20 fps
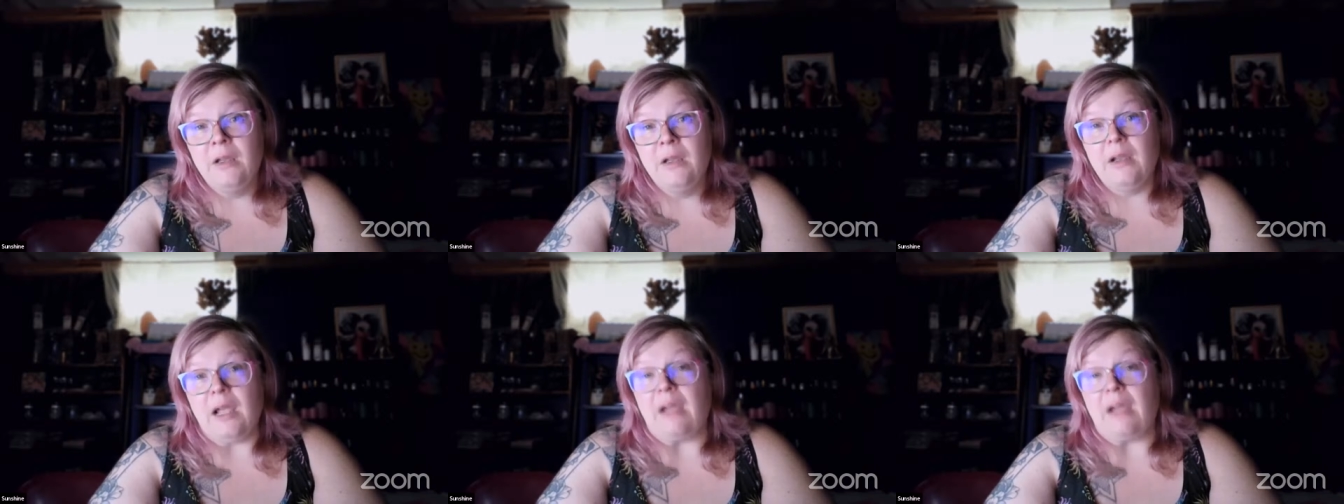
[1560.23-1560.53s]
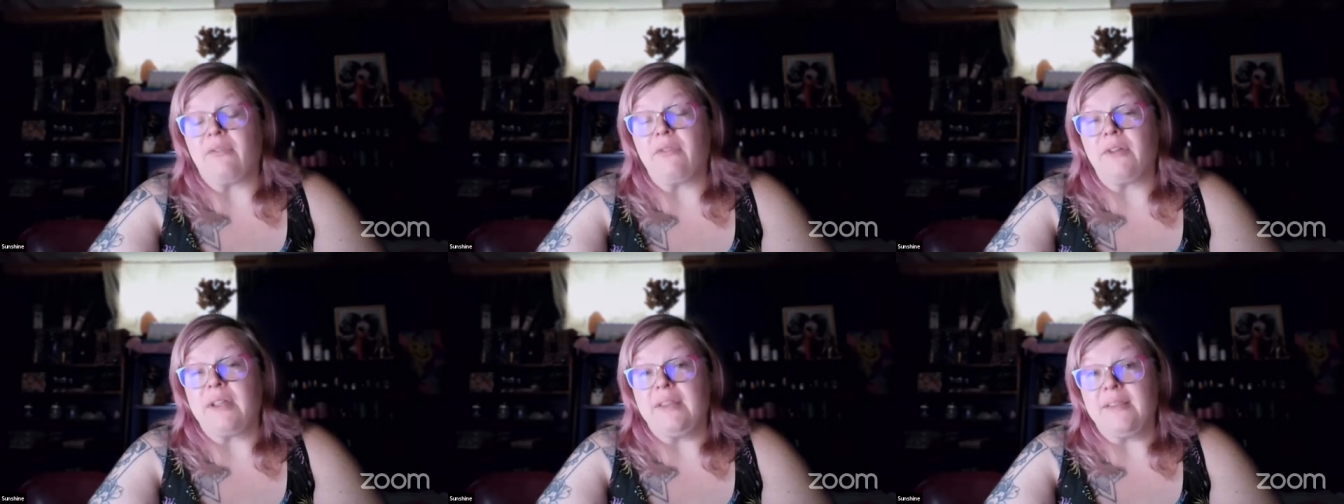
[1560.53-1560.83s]

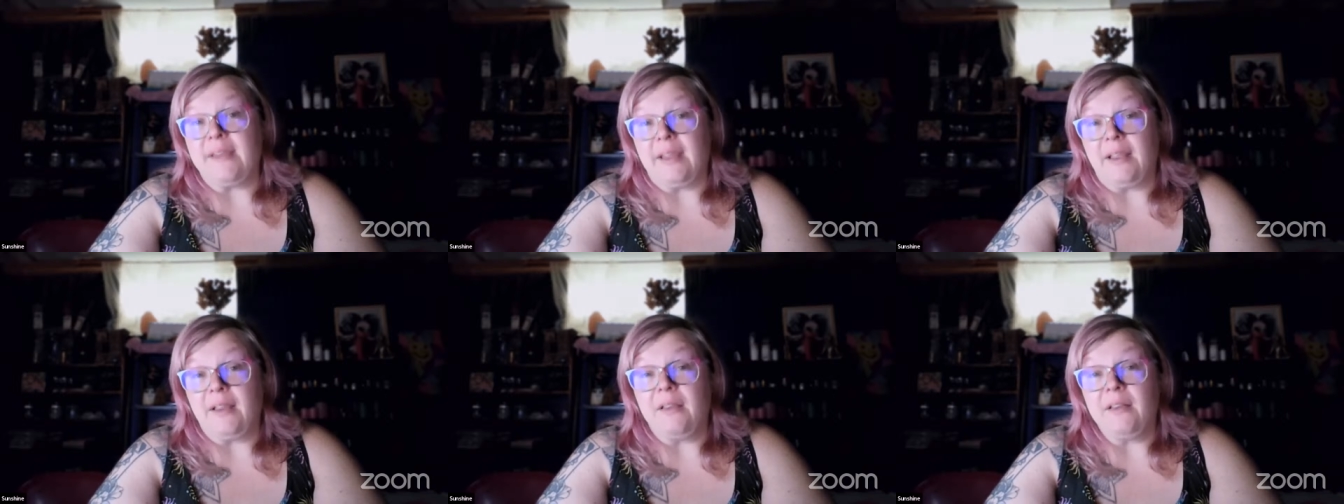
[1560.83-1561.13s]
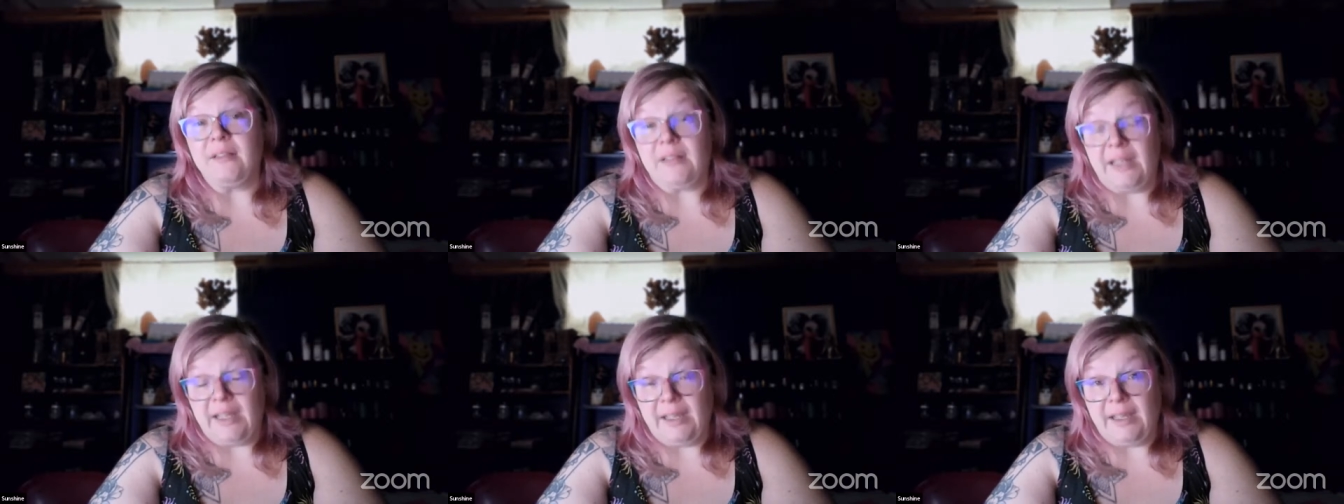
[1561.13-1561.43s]
every
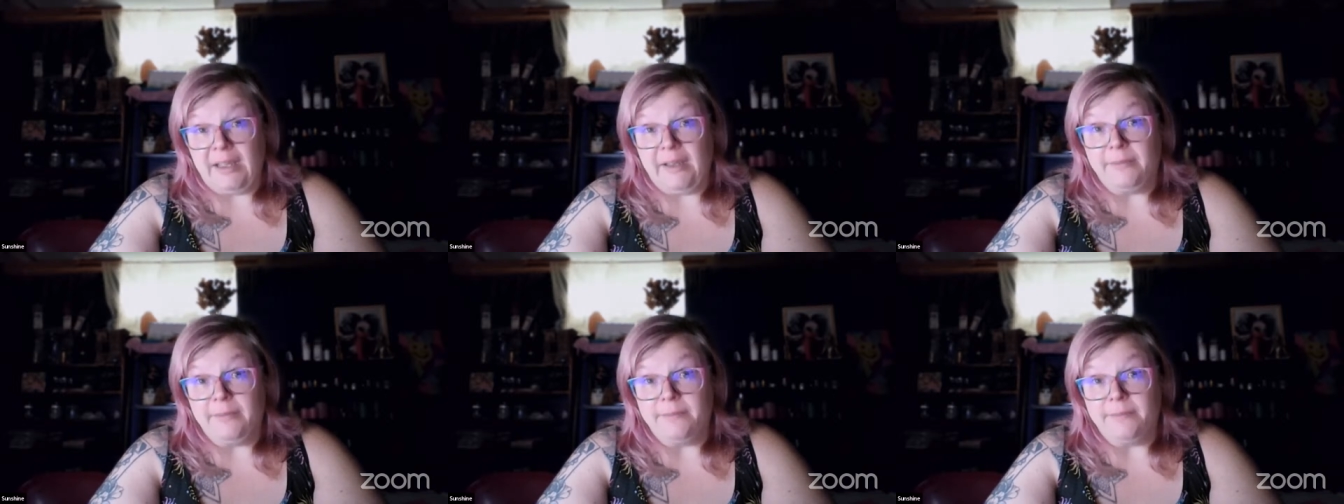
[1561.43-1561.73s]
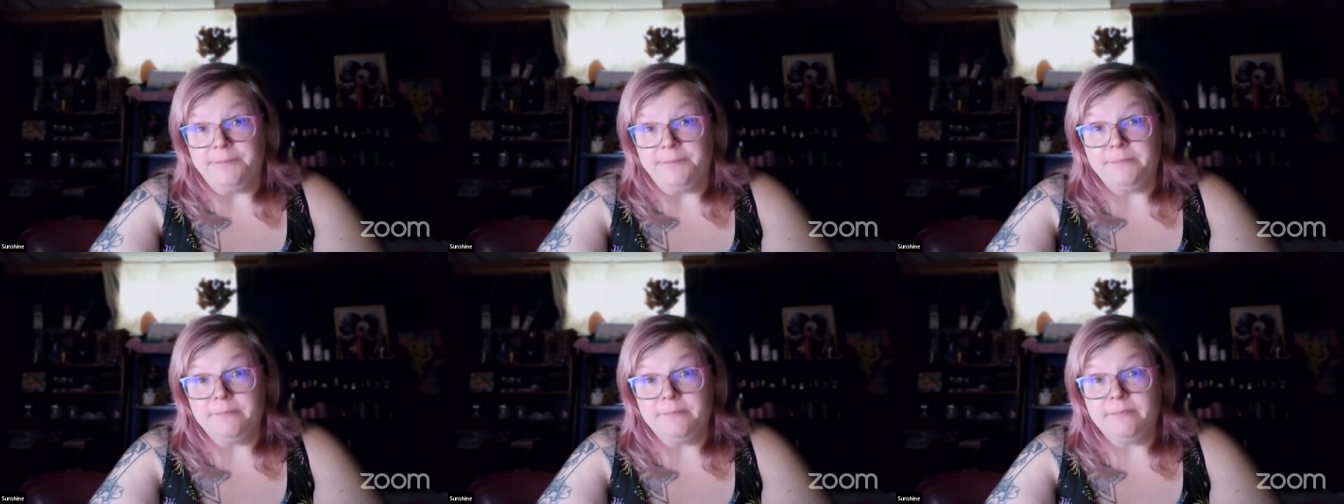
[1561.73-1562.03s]
single day
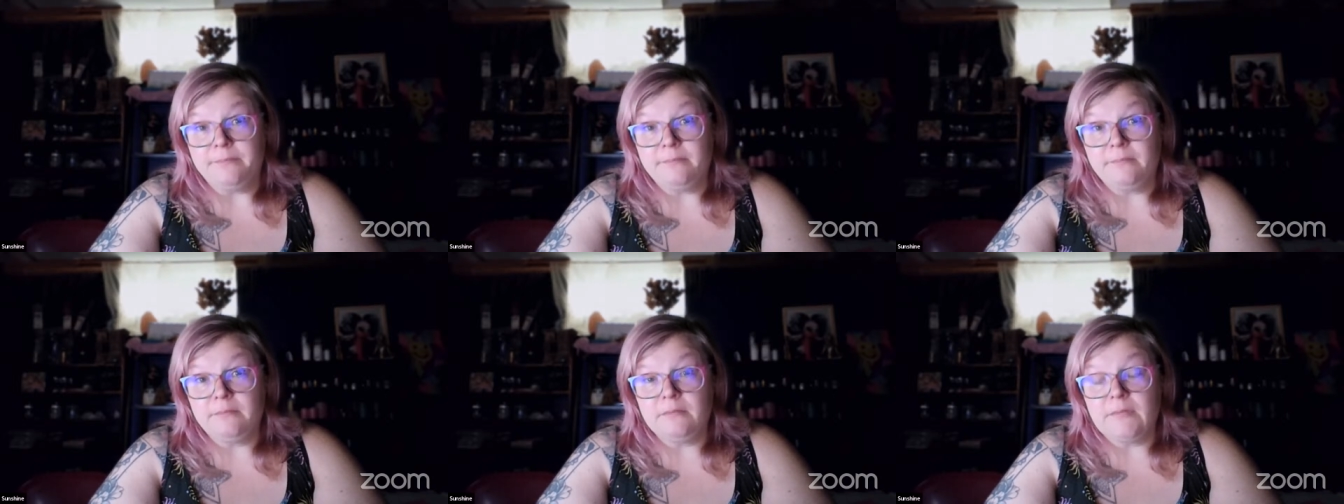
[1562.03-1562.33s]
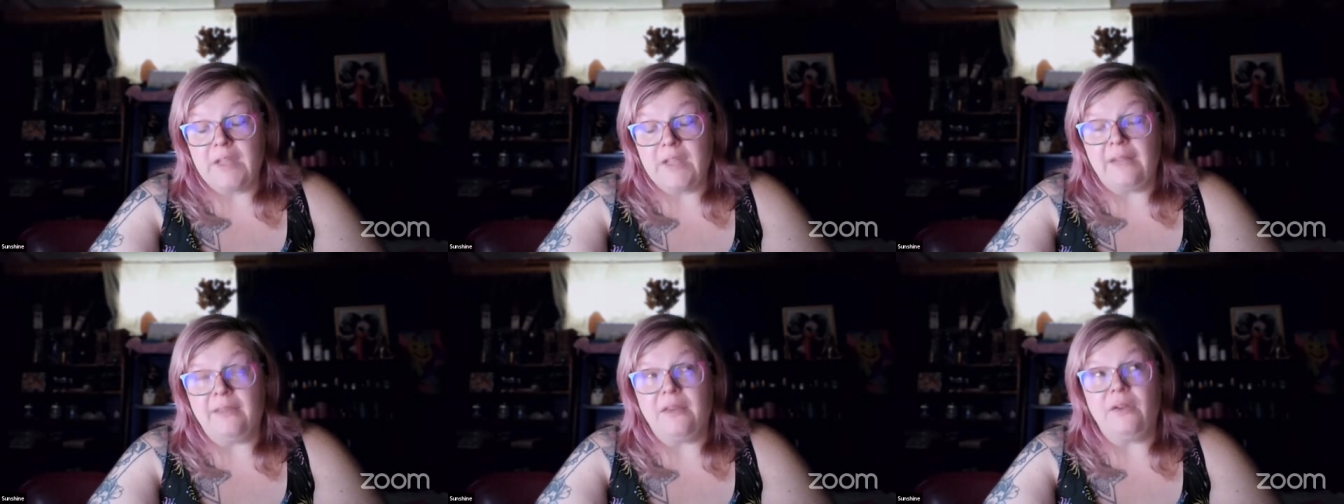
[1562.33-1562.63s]

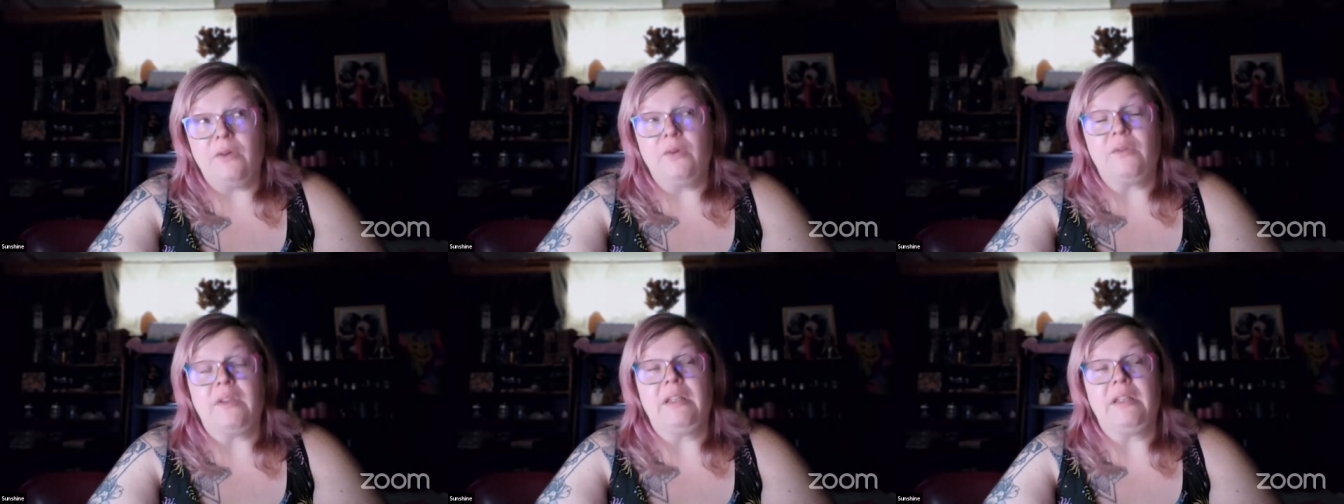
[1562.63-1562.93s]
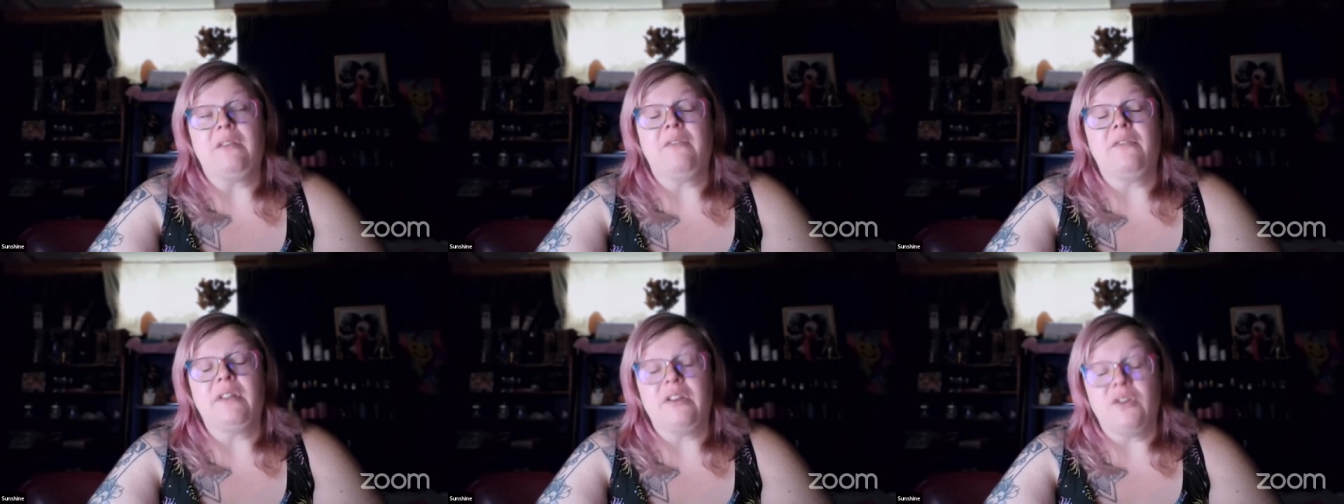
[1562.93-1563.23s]
that those
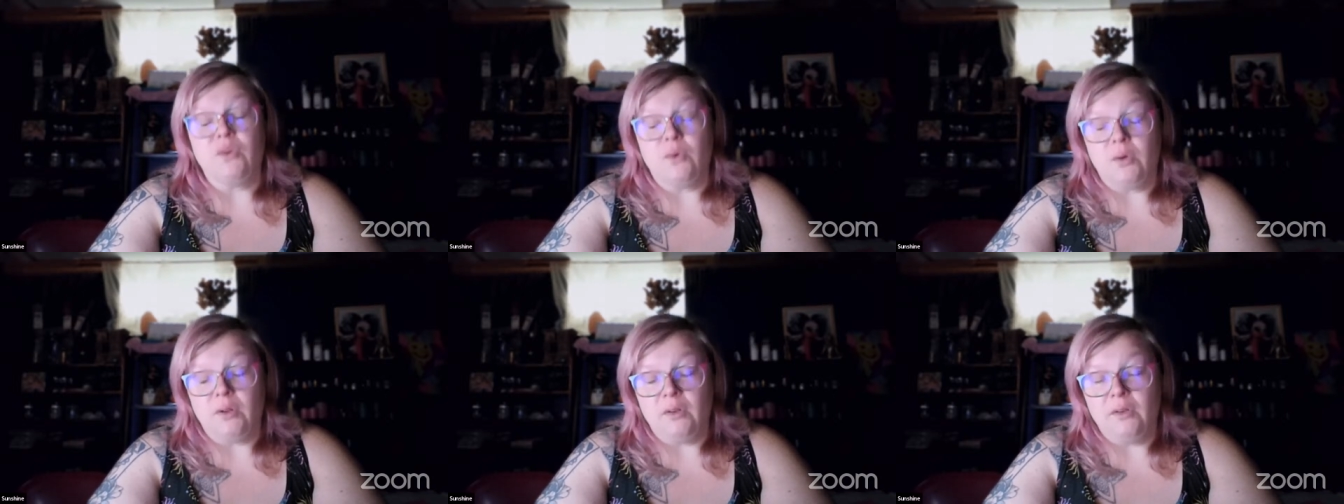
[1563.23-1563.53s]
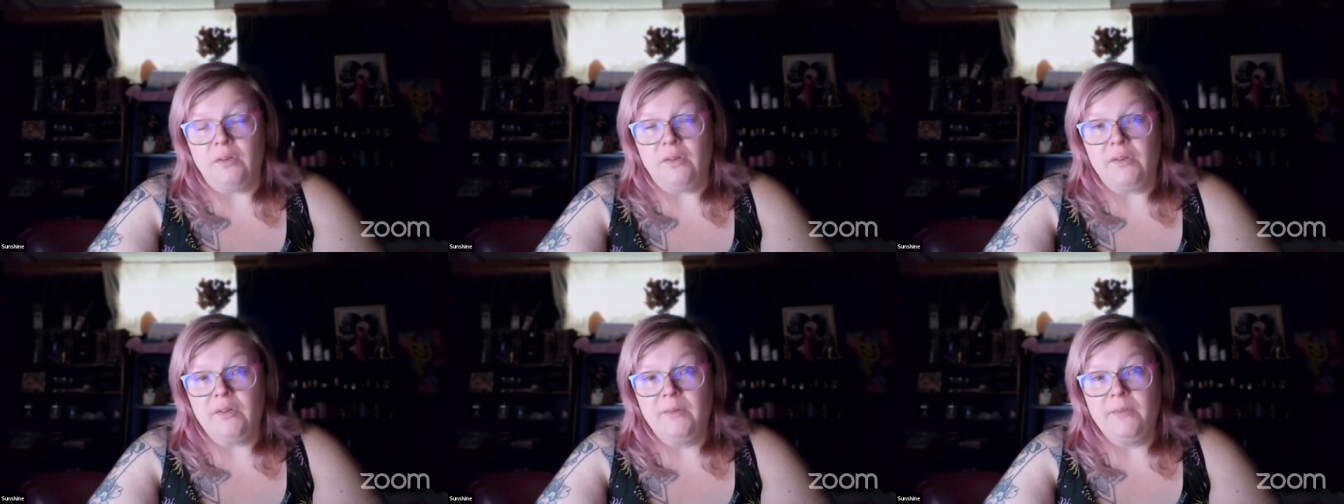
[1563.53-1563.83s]

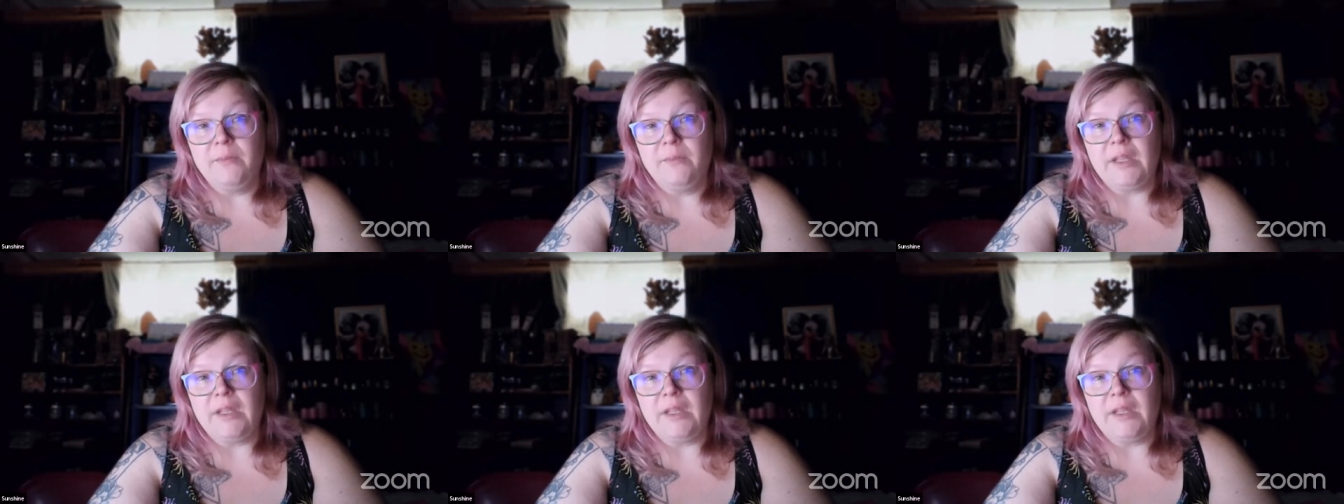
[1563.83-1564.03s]
individuals